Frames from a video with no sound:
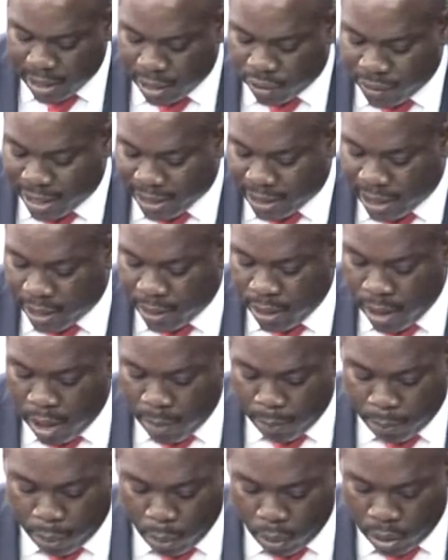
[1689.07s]
addressing
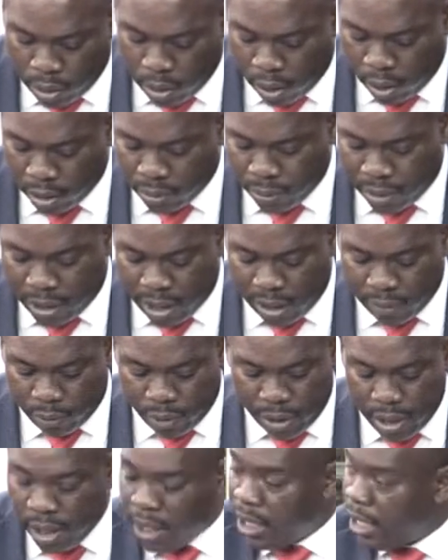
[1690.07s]
poor cost
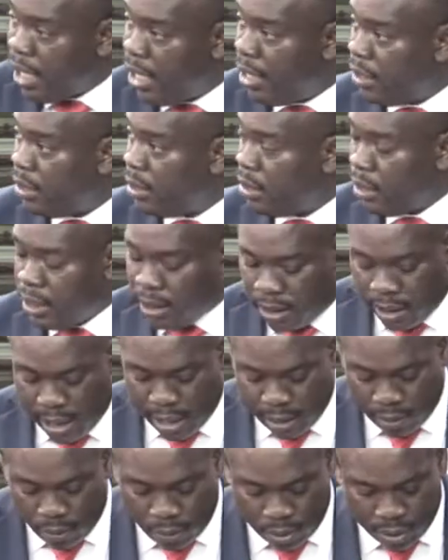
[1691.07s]
recovery in the
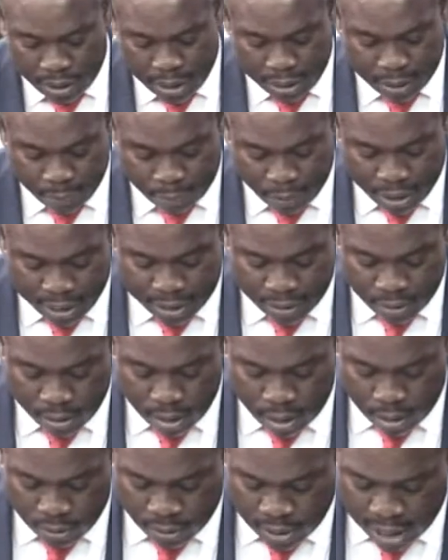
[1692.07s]
state-owned enterprise
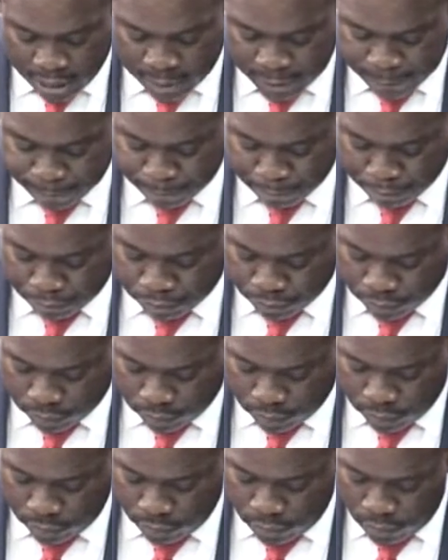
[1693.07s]
sector.
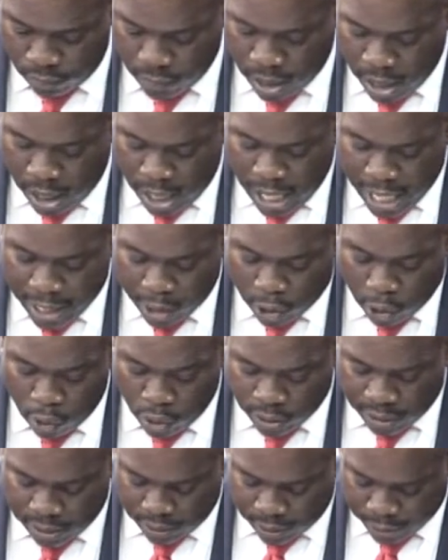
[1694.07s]
In
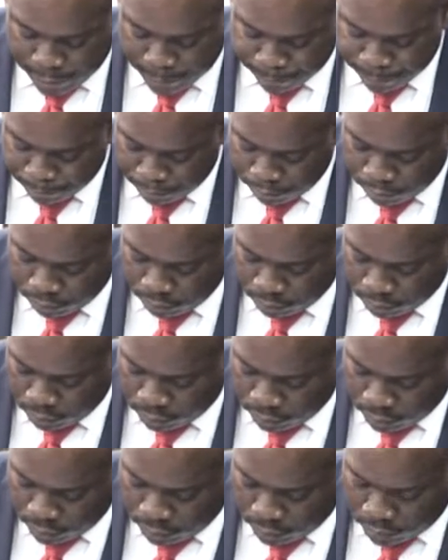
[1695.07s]
closing, sir,
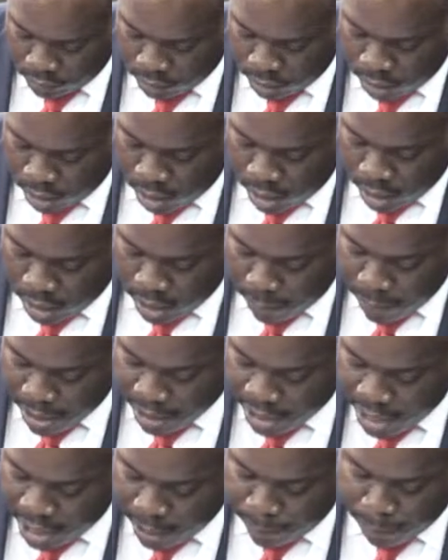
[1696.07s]
the
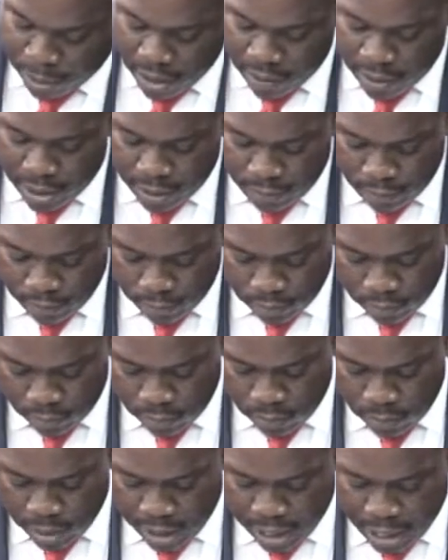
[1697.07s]
mid-year period,
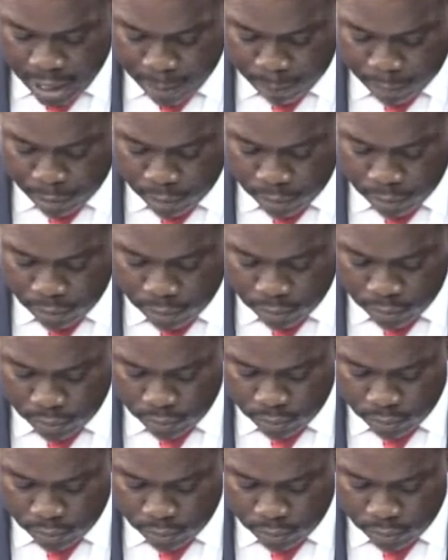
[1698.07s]
April